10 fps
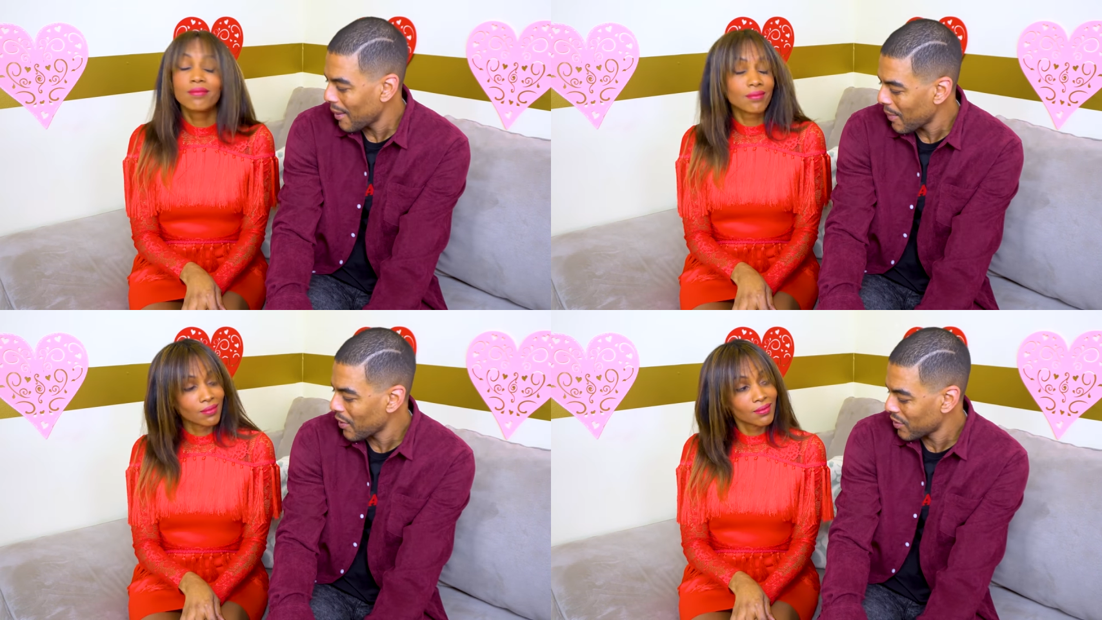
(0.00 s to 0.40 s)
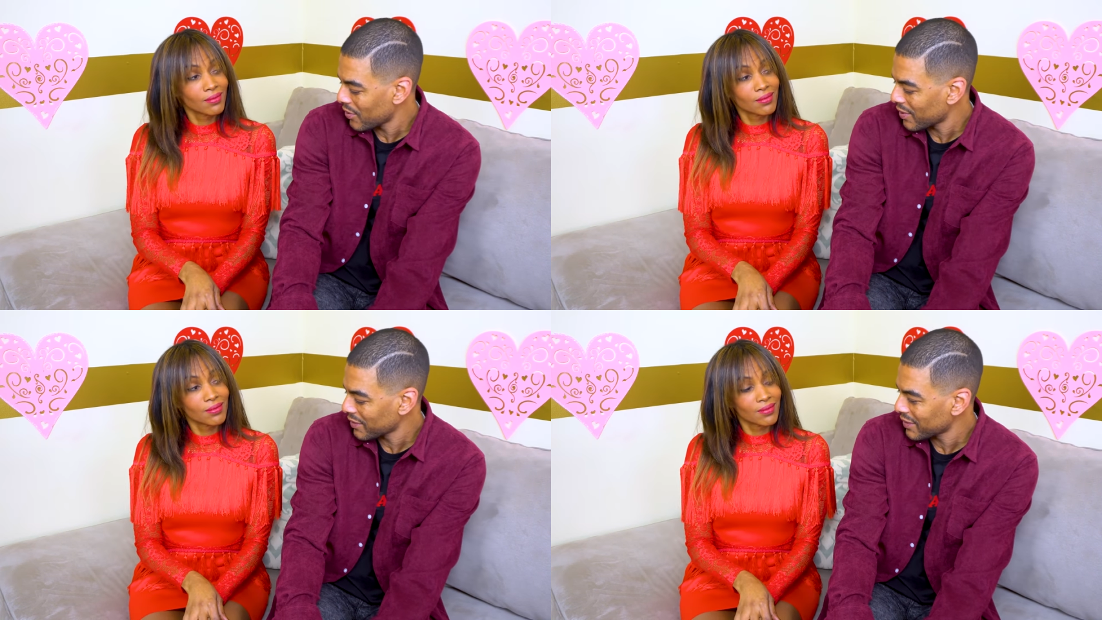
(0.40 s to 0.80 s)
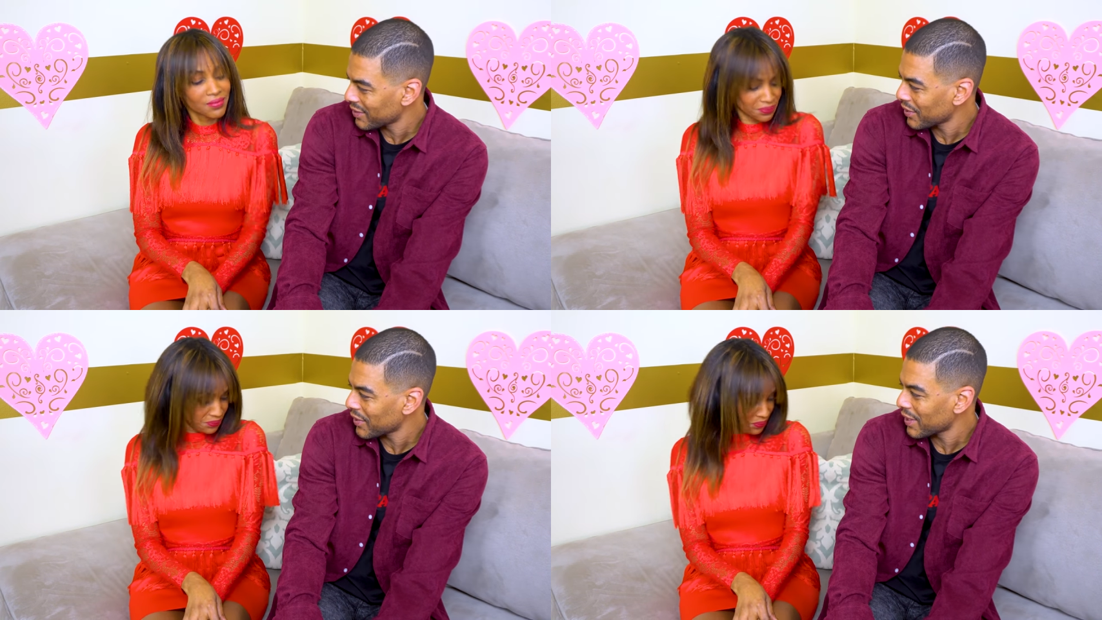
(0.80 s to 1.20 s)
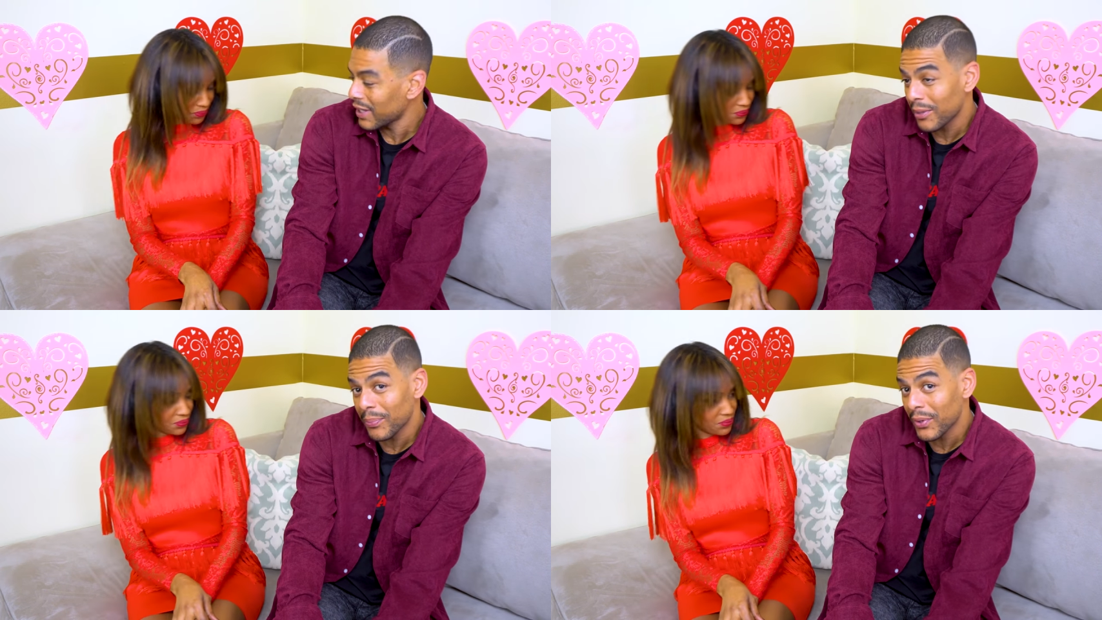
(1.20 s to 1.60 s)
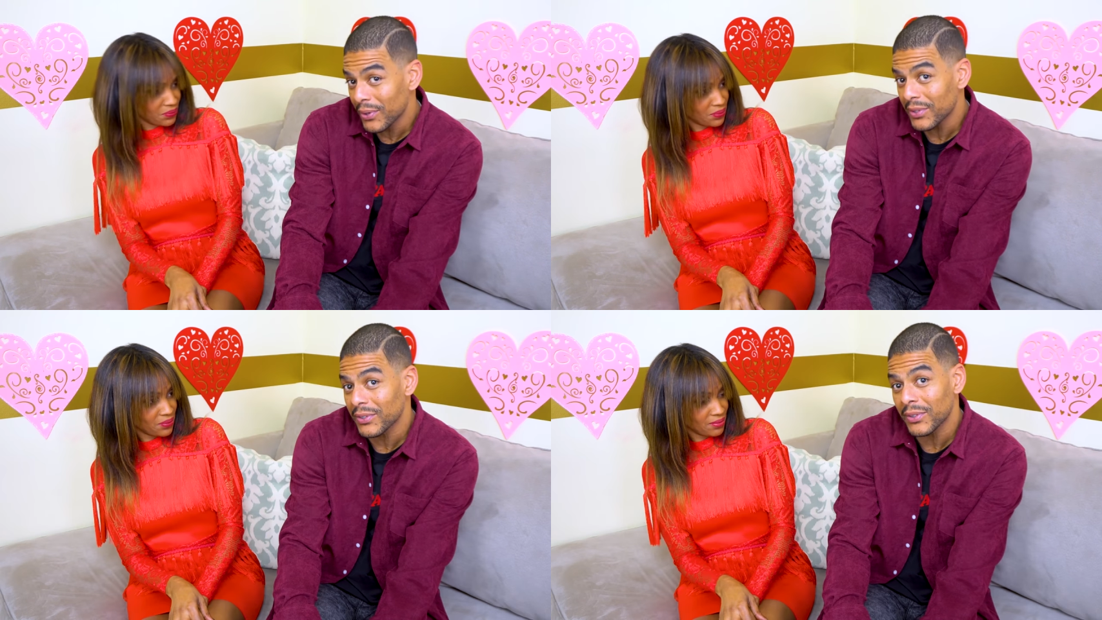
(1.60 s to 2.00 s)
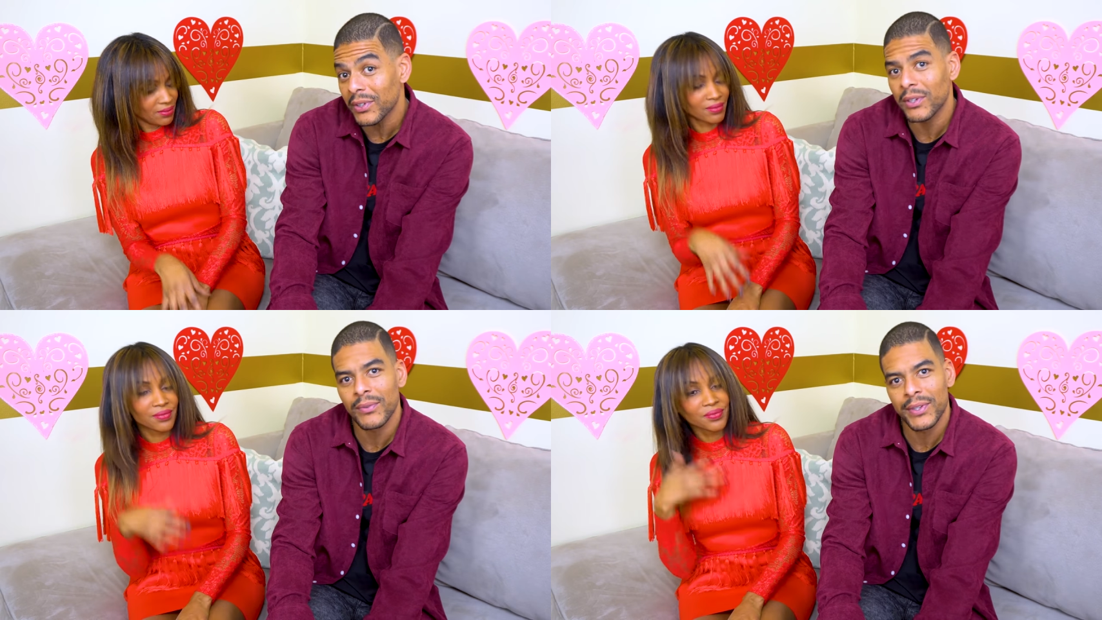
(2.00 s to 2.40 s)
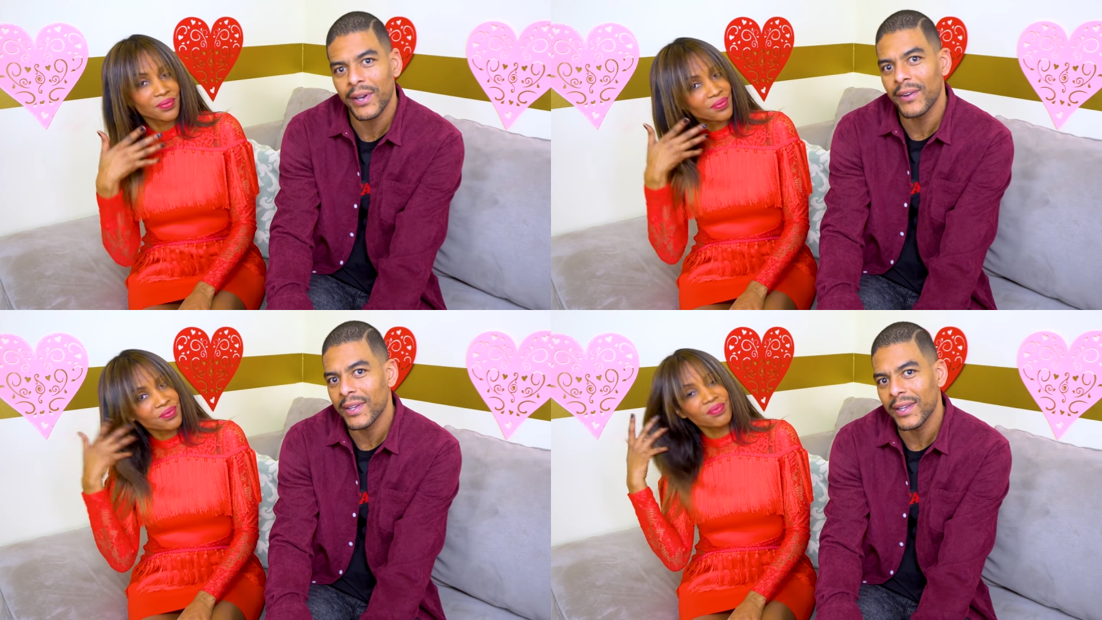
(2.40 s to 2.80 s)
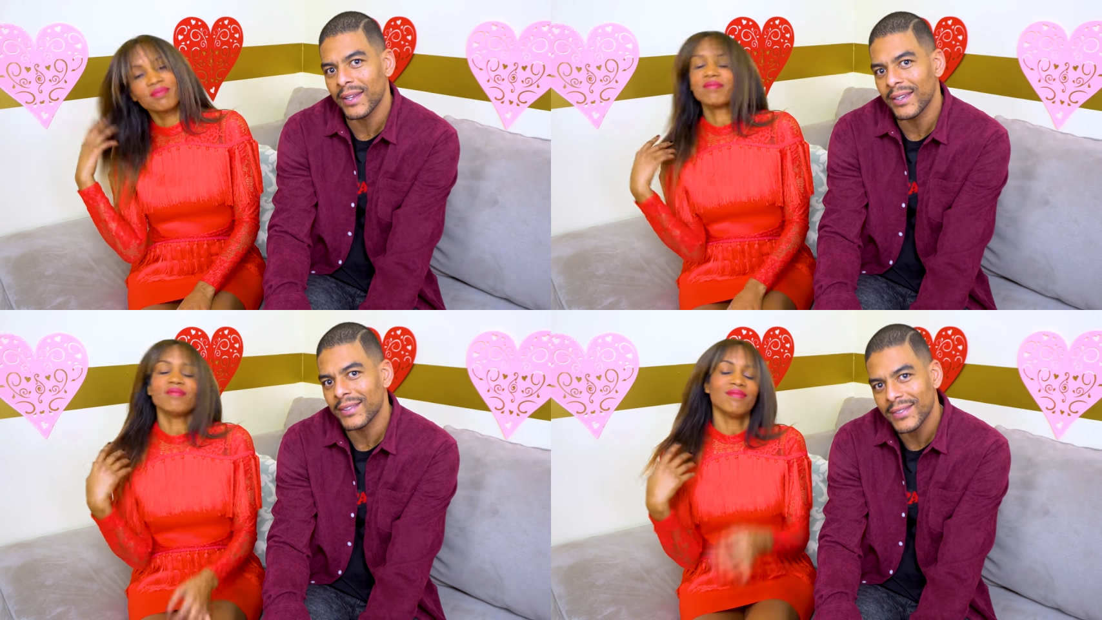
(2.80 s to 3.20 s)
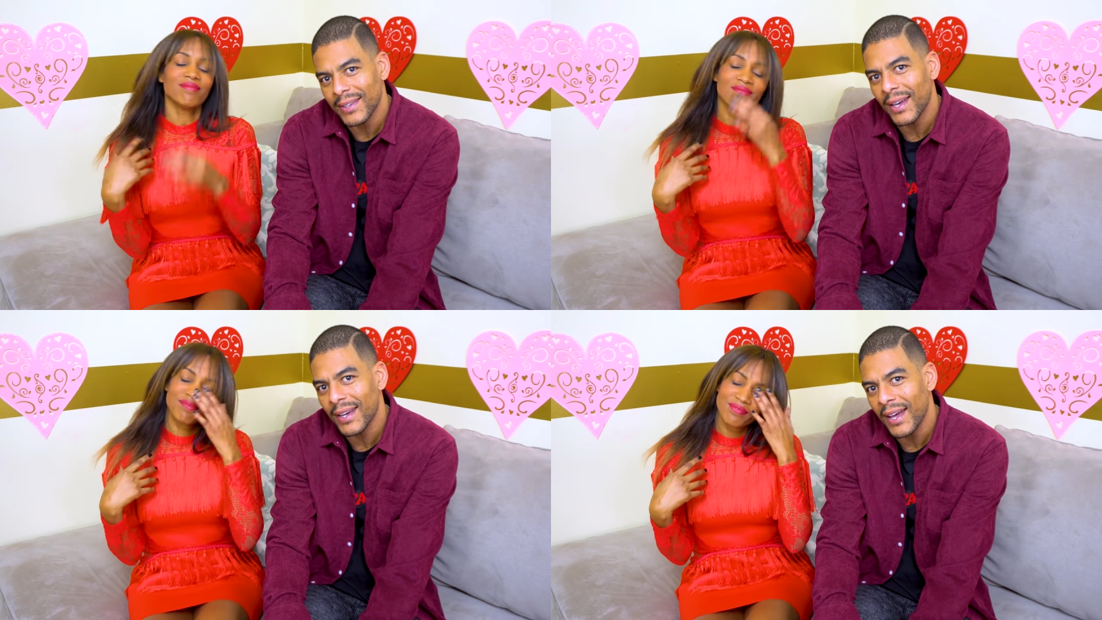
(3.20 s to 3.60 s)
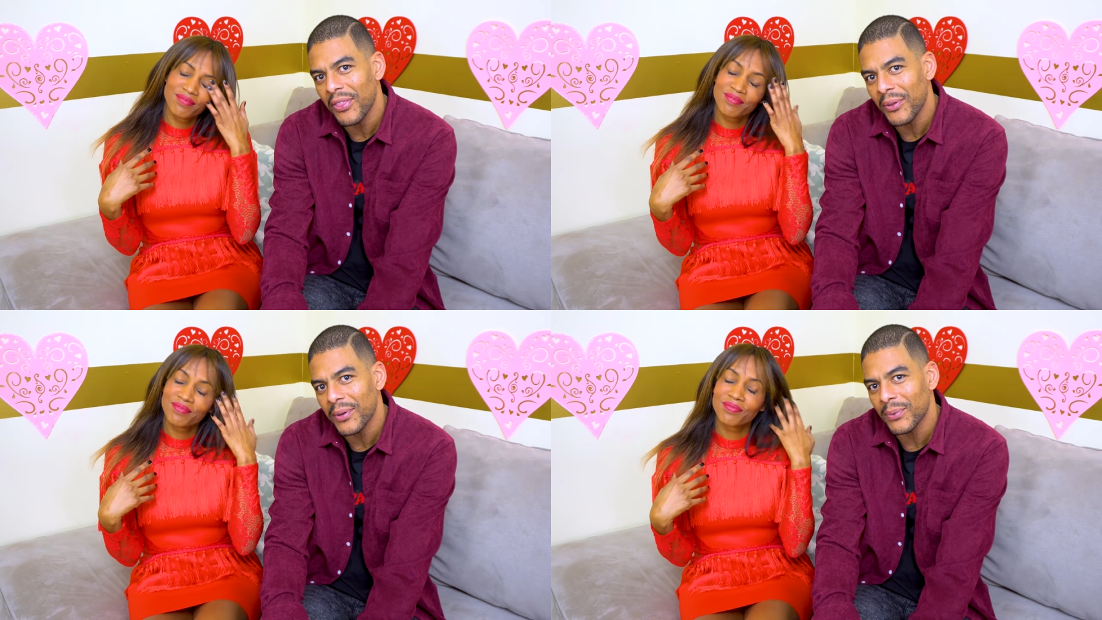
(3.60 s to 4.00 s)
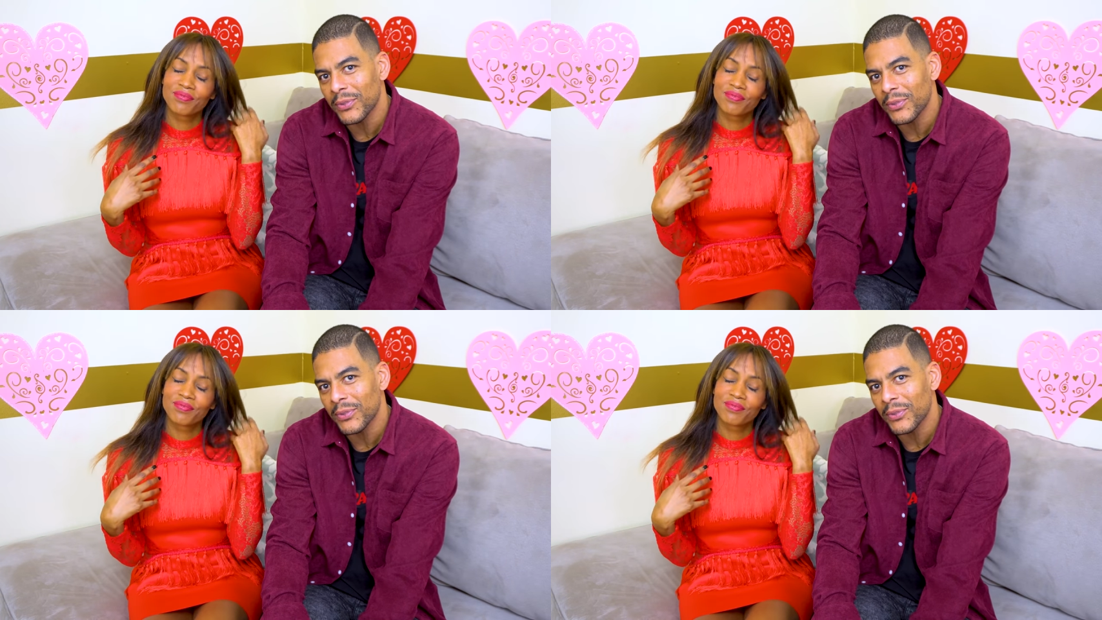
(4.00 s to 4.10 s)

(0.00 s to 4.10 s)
Speaker 1: How about yours? Are you gonna keep yours or are you gonna return it? Because I thought it